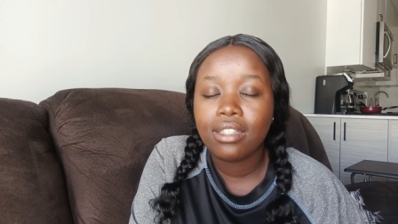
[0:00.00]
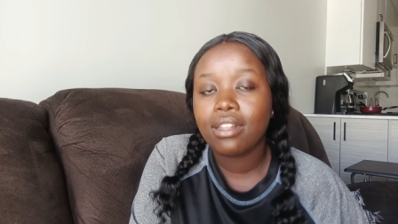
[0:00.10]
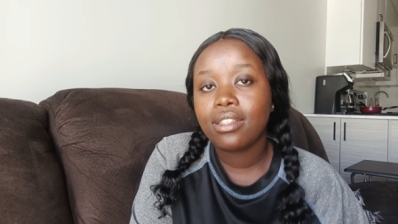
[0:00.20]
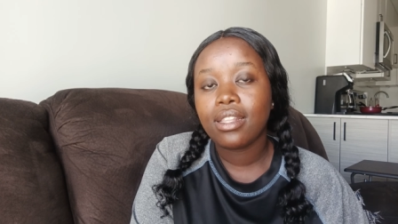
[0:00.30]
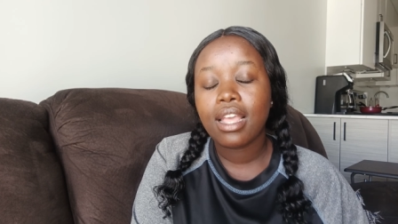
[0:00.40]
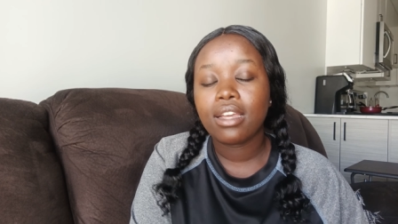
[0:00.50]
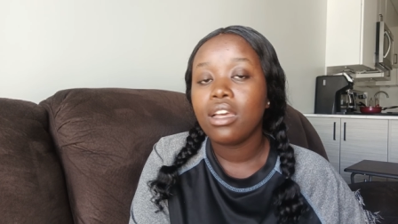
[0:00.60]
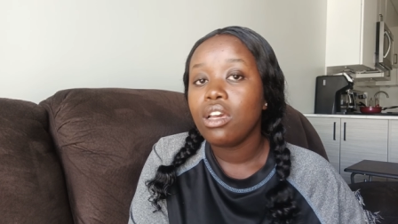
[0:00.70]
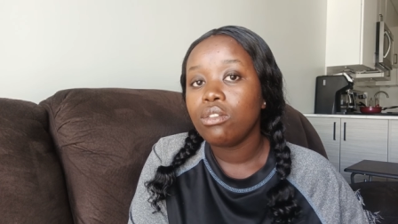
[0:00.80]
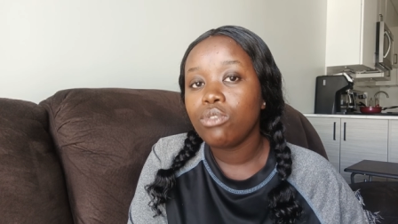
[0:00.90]
That's like
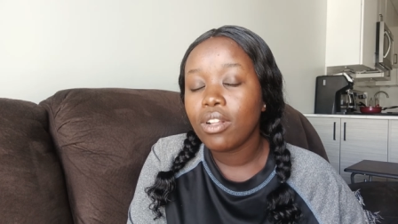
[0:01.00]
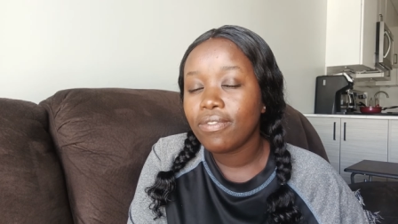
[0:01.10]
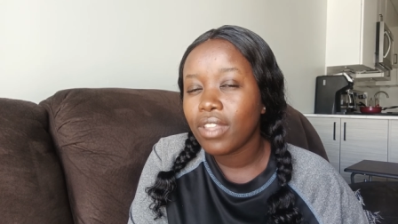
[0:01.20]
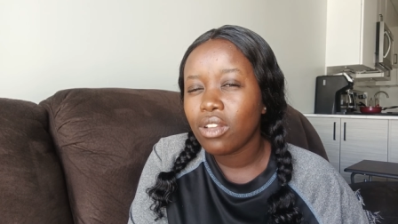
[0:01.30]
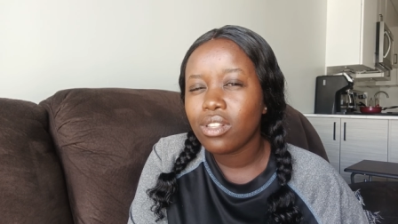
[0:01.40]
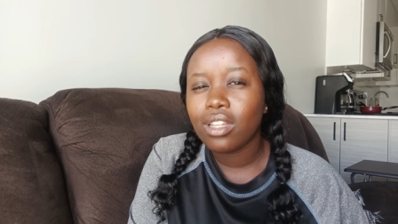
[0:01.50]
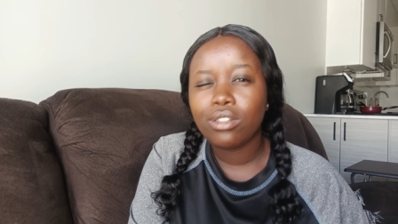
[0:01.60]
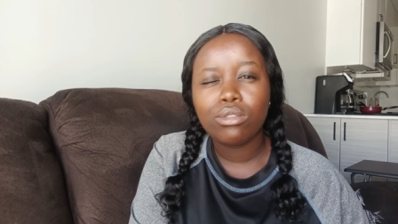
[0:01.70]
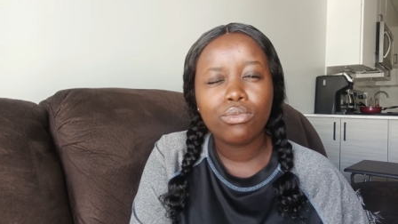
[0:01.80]
12,000 to